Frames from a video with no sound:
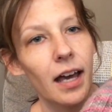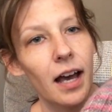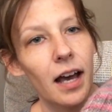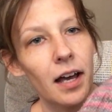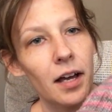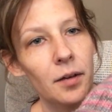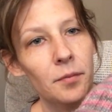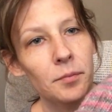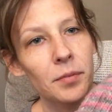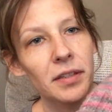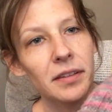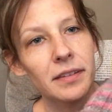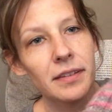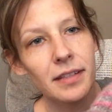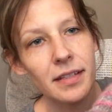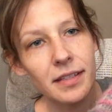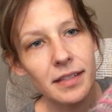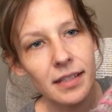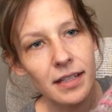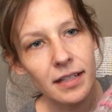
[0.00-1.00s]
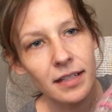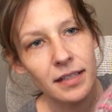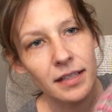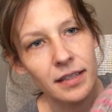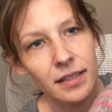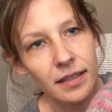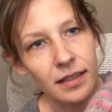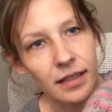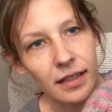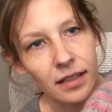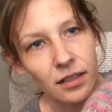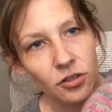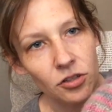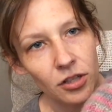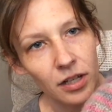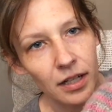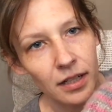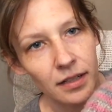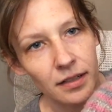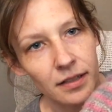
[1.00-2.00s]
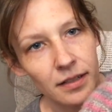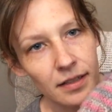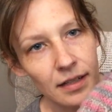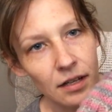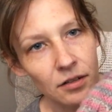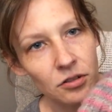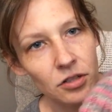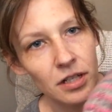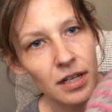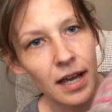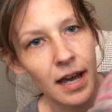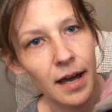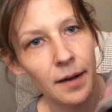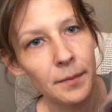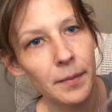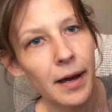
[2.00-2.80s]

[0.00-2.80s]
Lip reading: But this is the Shannon Slouchy hat